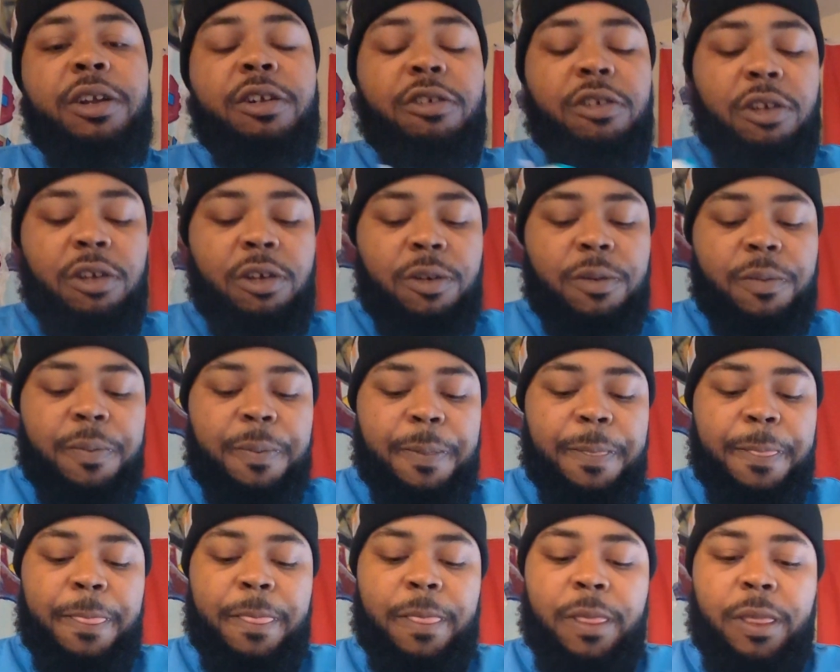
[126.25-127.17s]
So
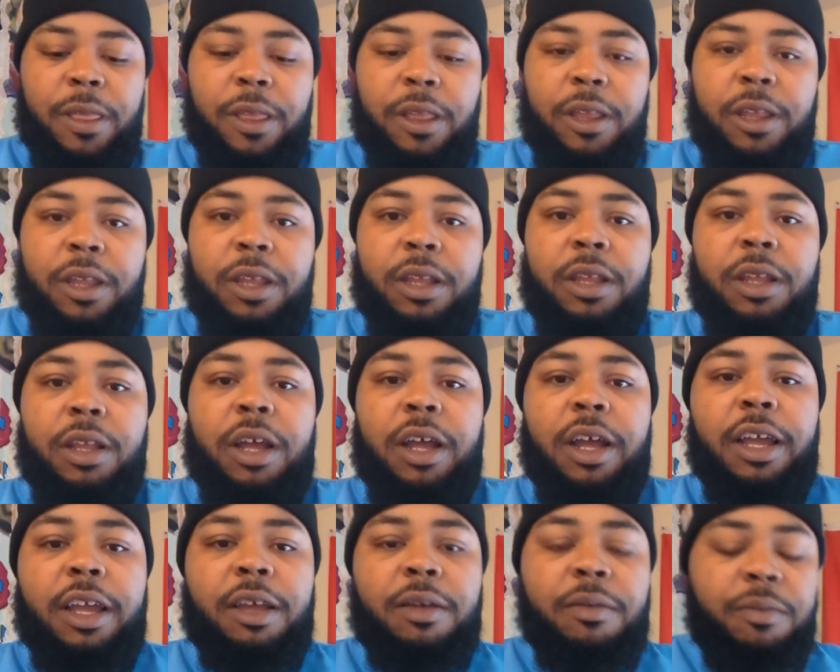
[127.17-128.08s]

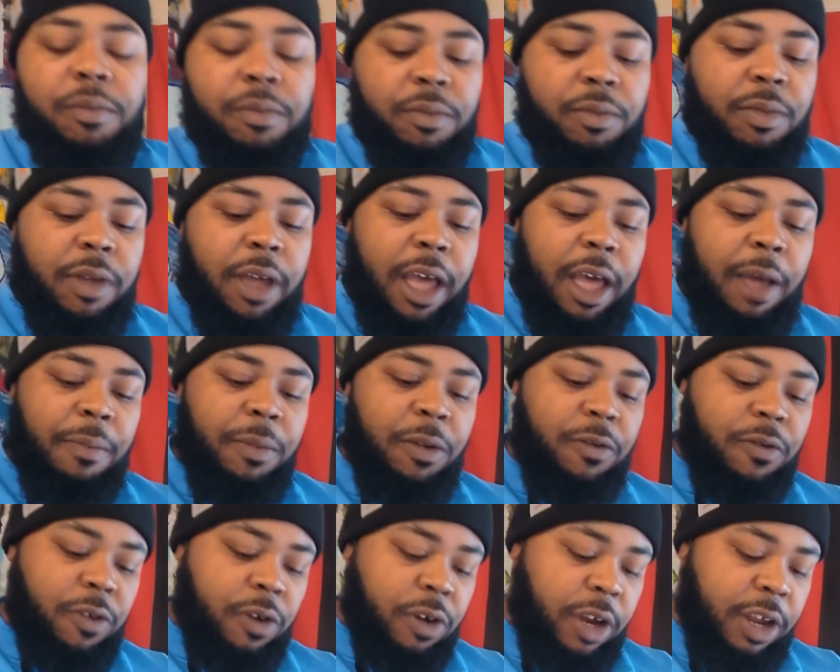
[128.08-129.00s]
I am happy
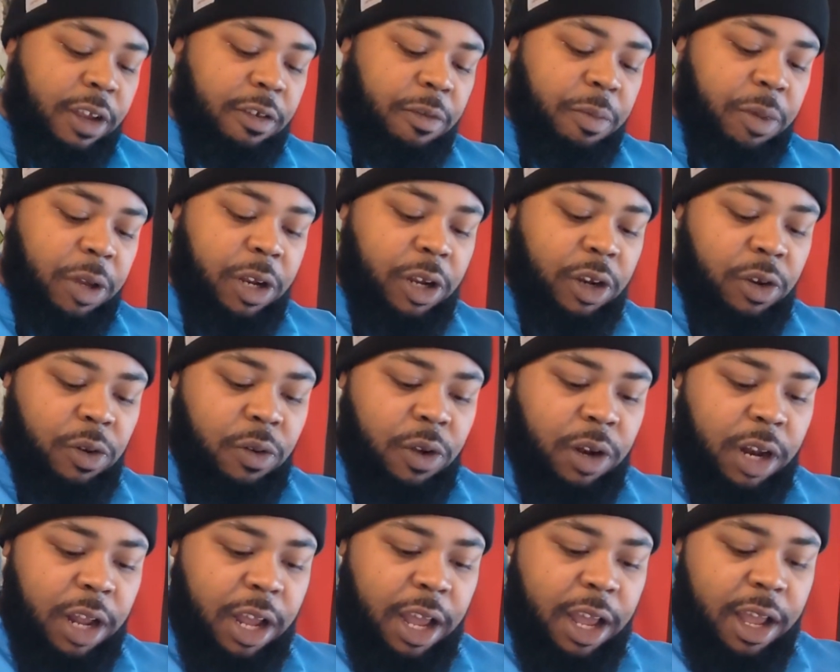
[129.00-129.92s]
for SB
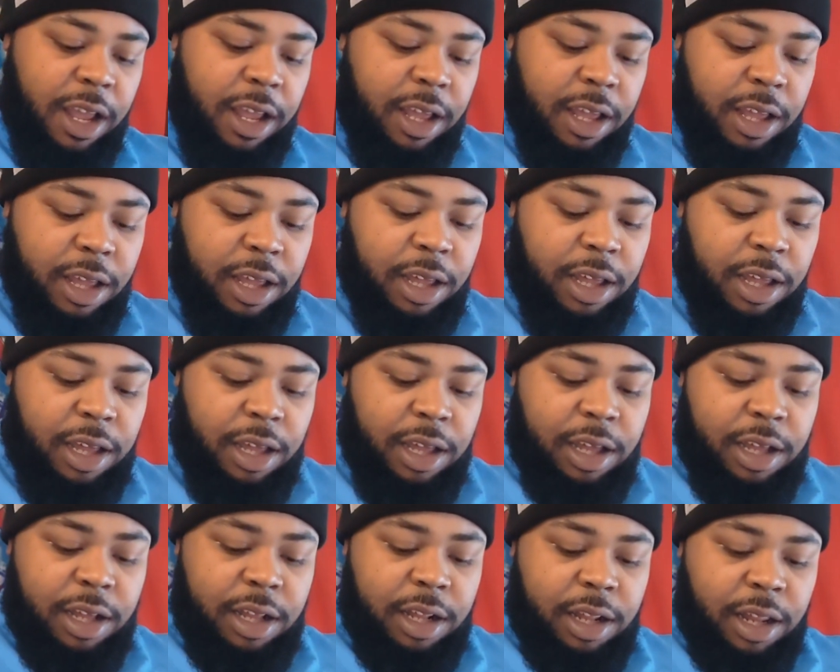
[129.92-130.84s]
doing that.
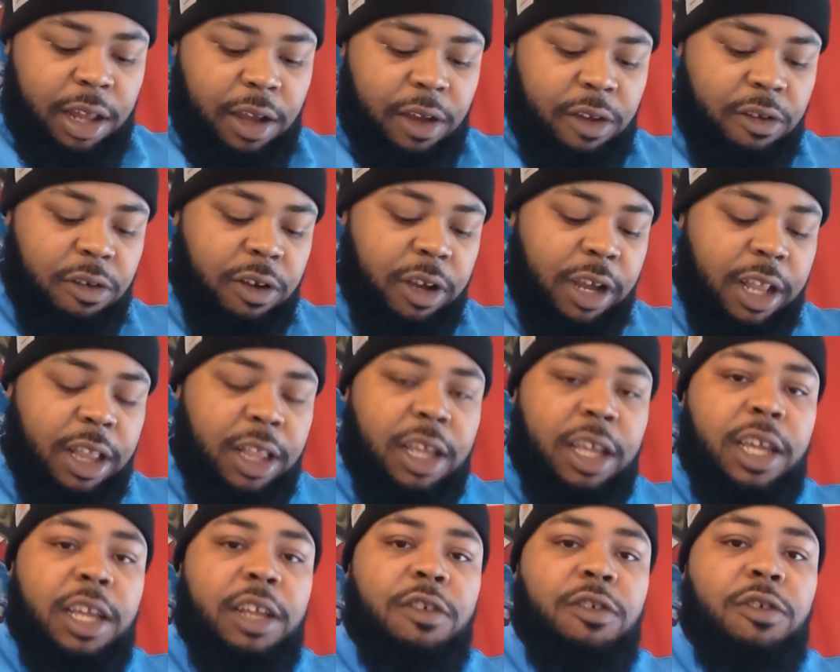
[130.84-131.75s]
They also got the
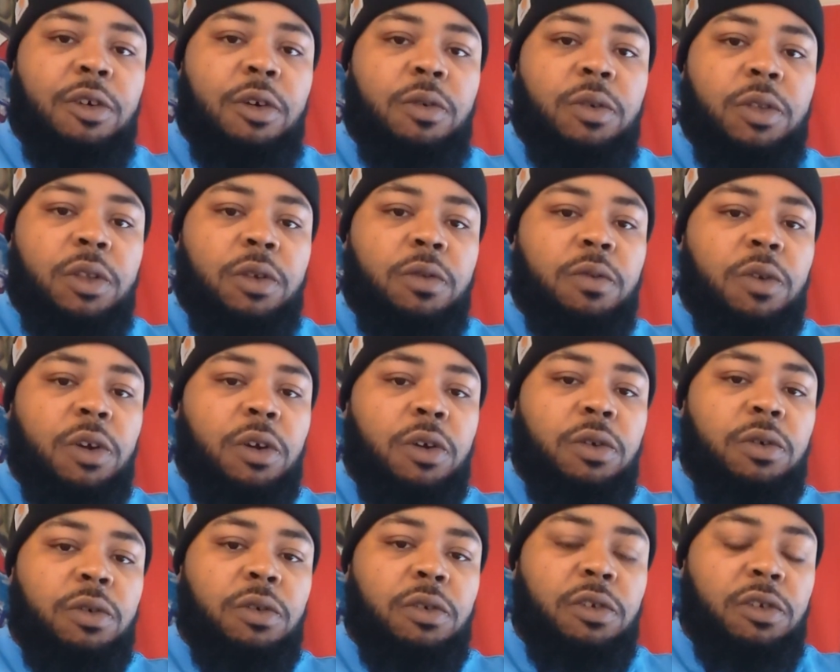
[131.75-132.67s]
insole with the
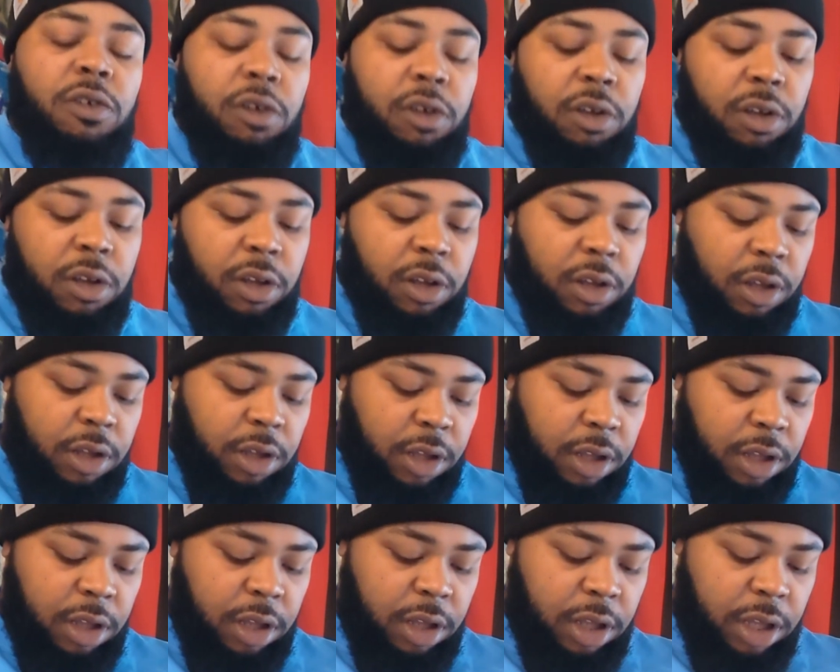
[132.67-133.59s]
rolls
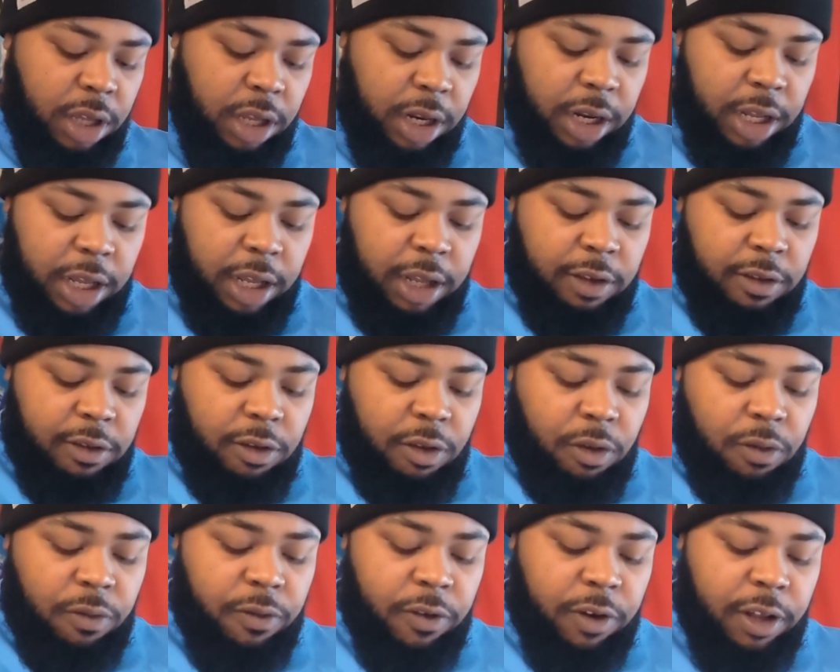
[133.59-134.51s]
and the
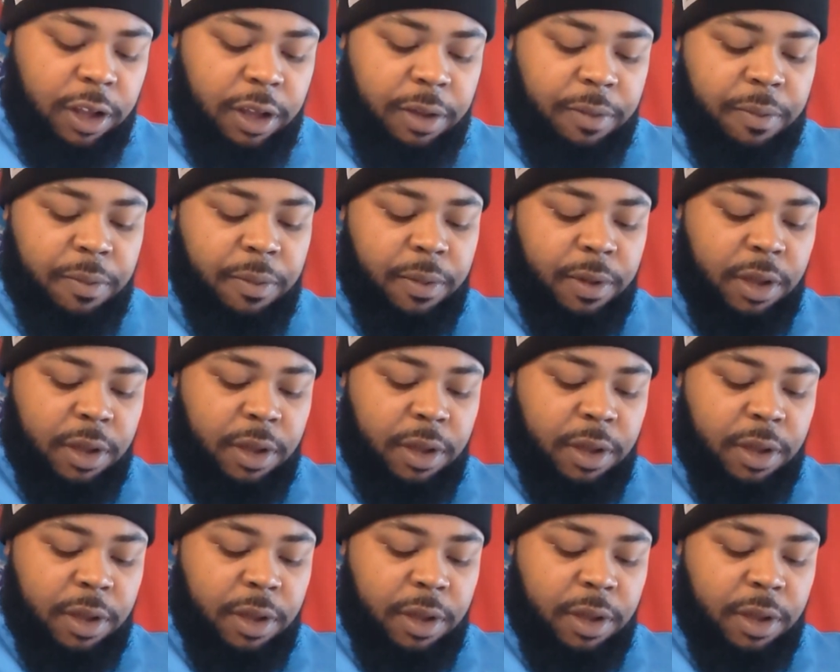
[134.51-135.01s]
insole for them.